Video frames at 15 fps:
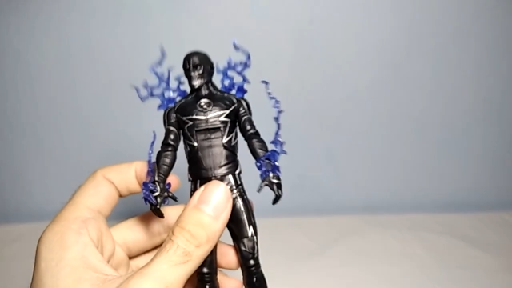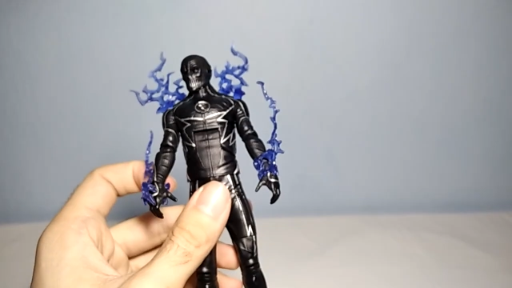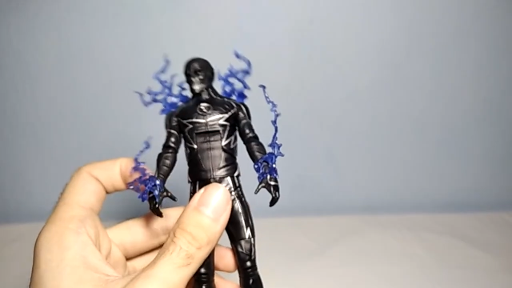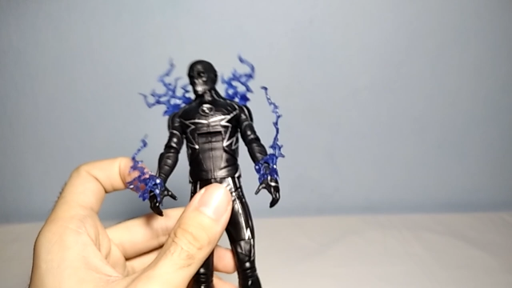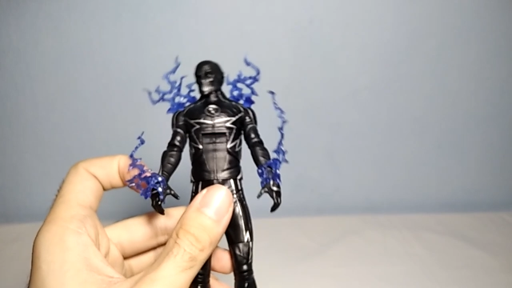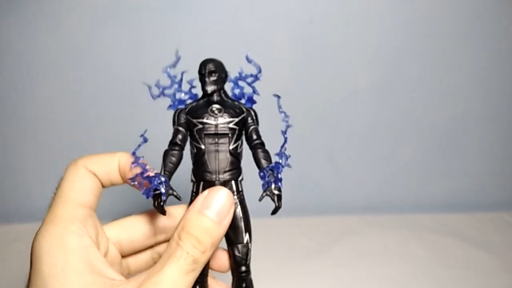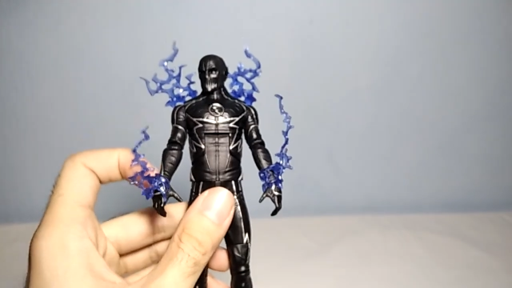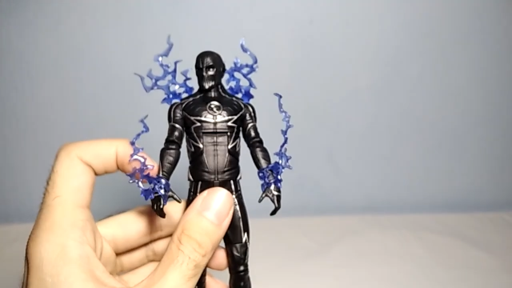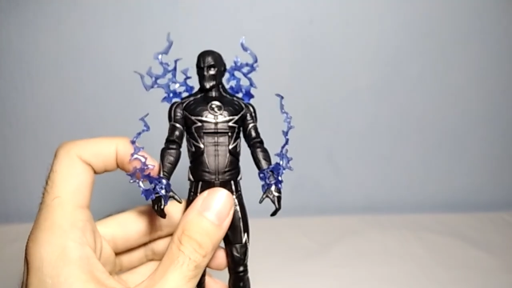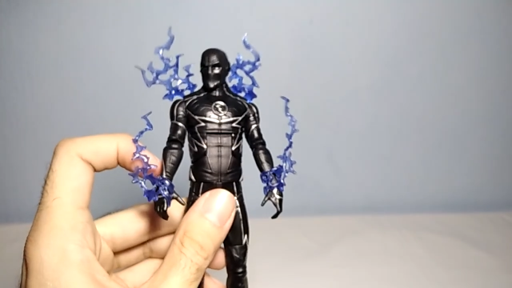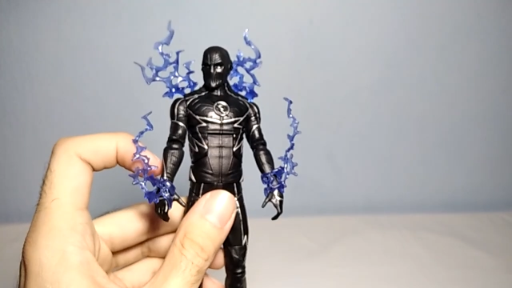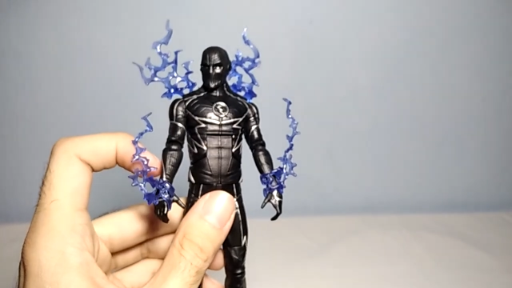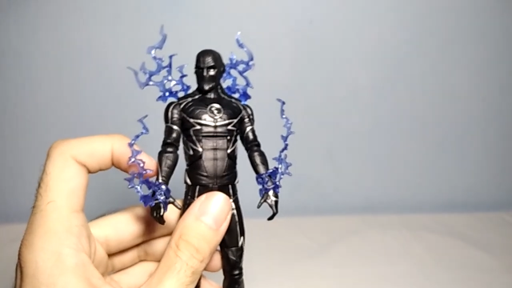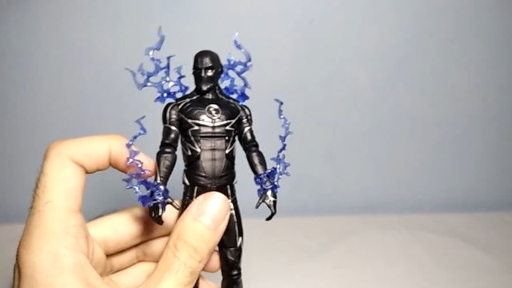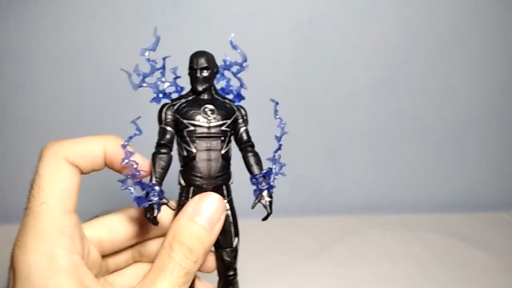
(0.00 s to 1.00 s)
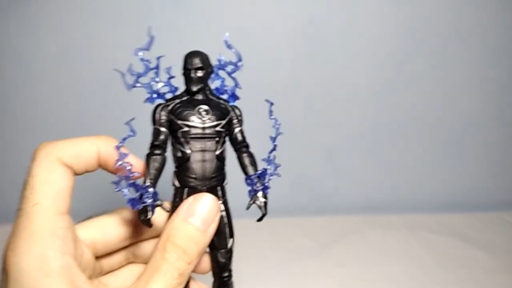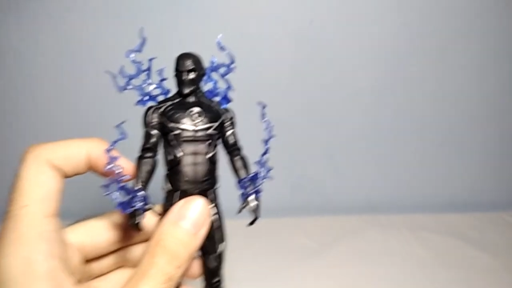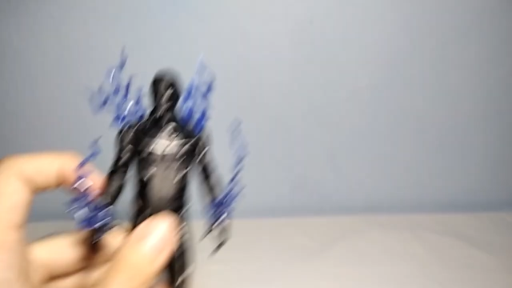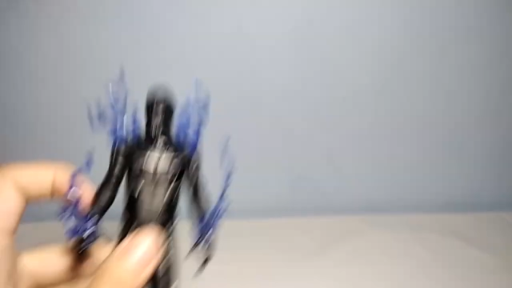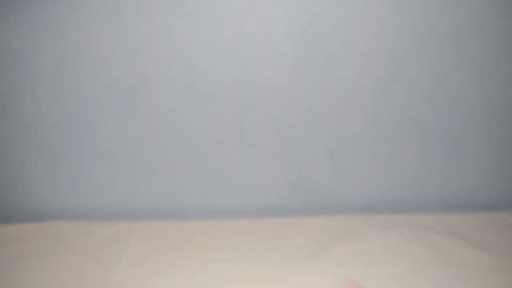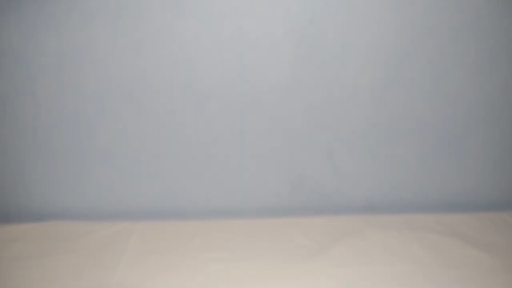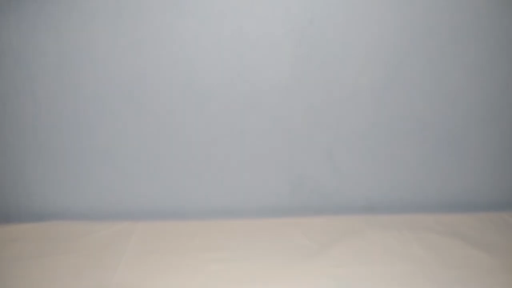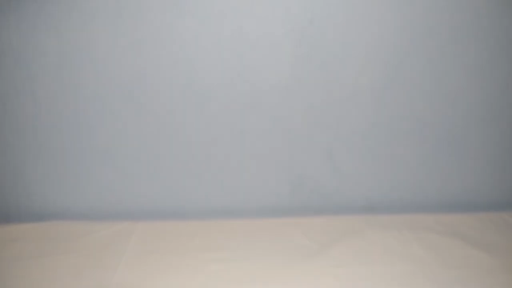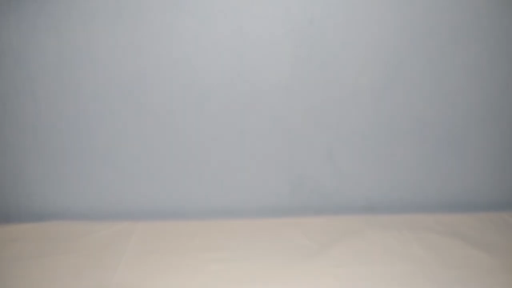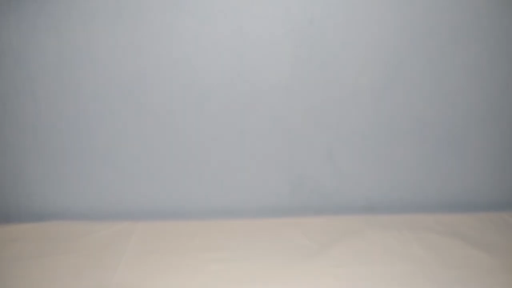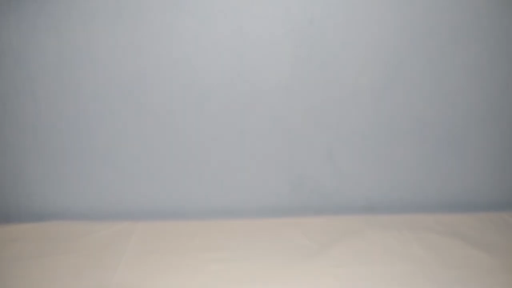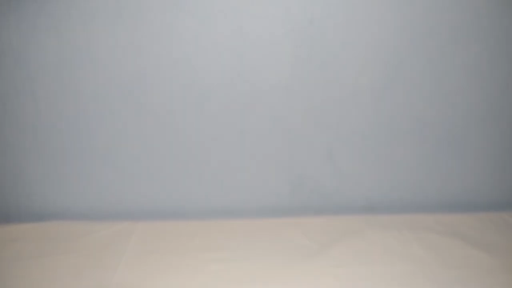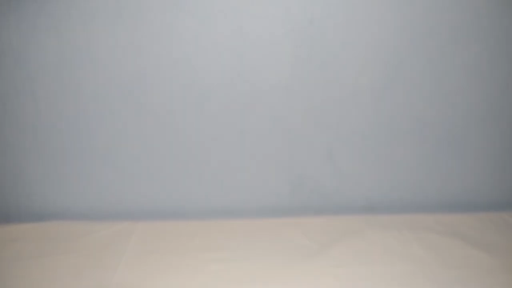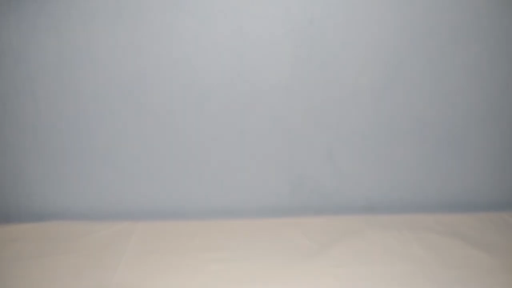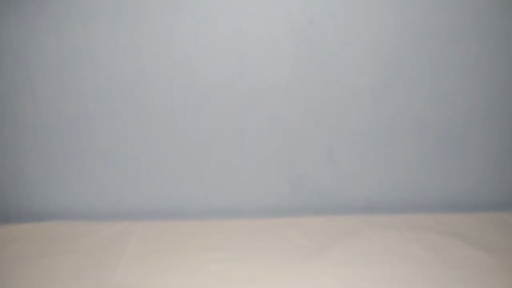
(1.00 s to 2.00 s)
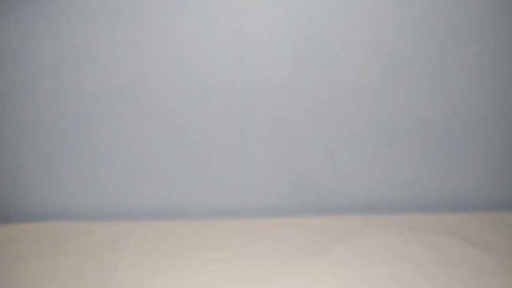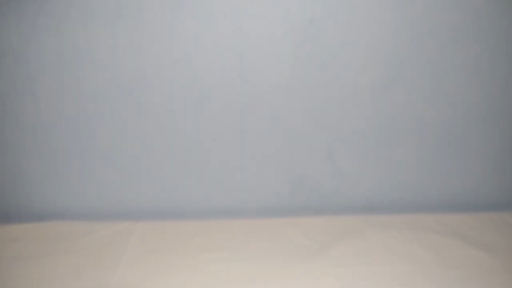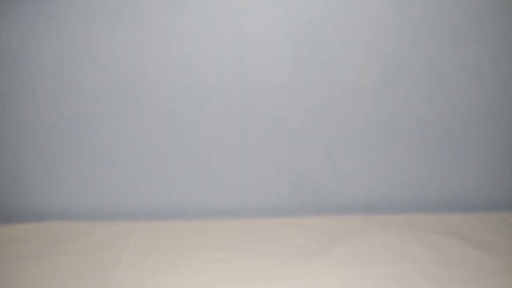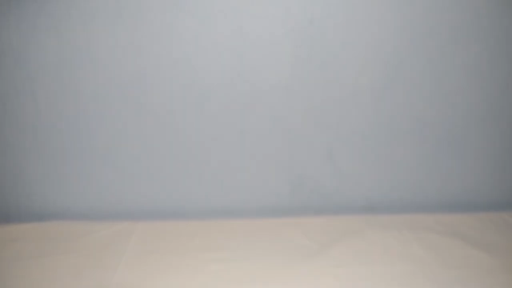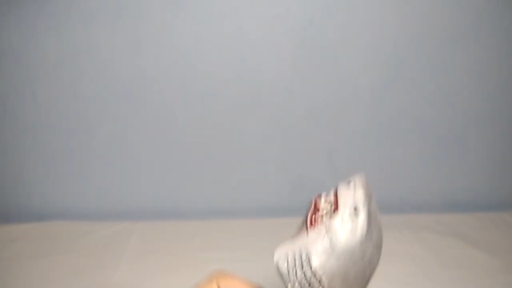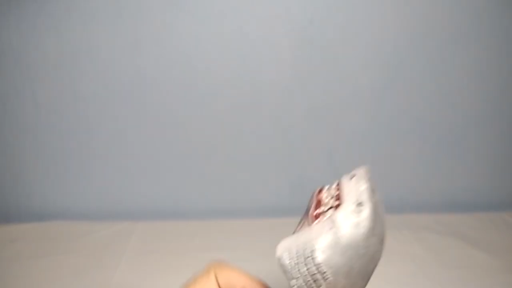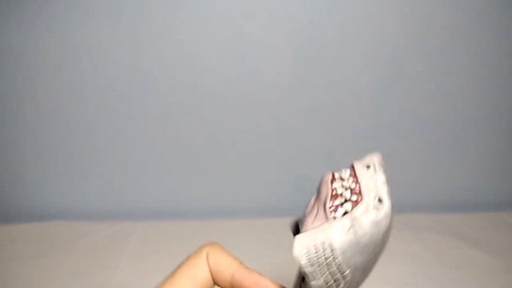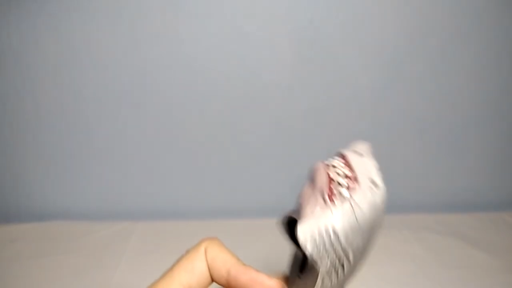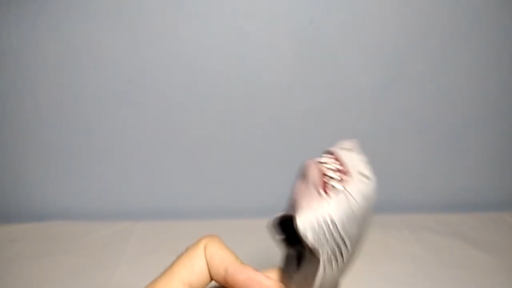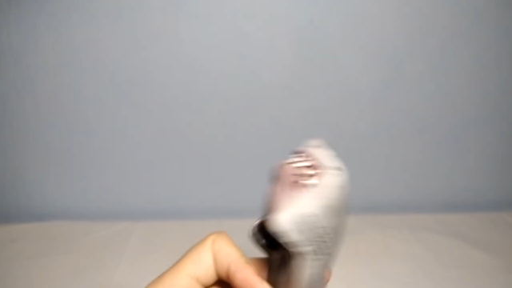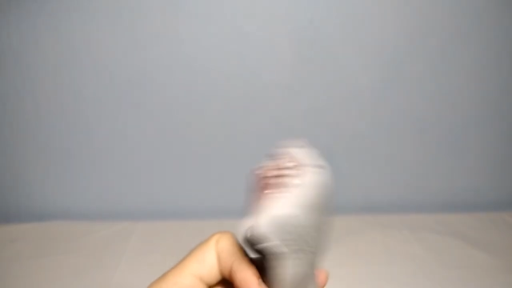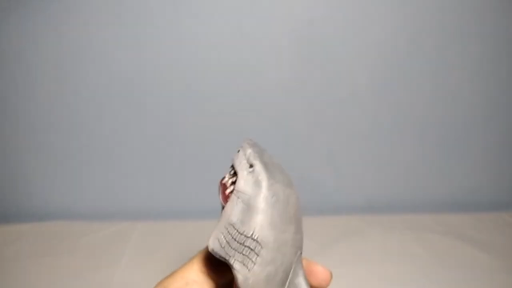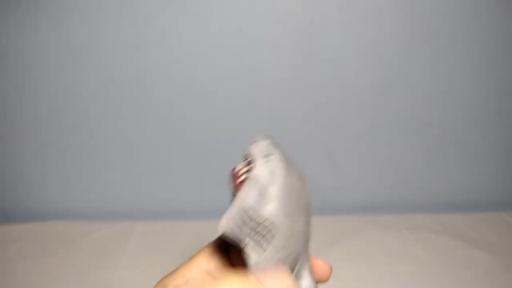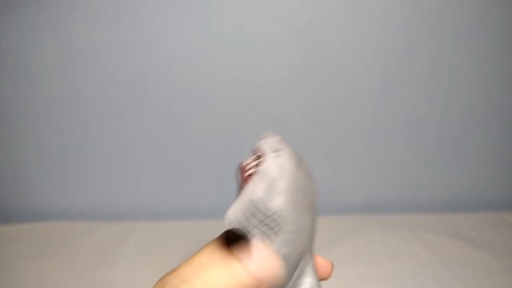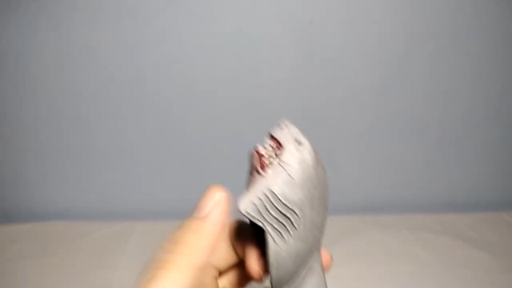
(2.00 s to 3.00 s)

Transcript: Nobody's mouth can be seen.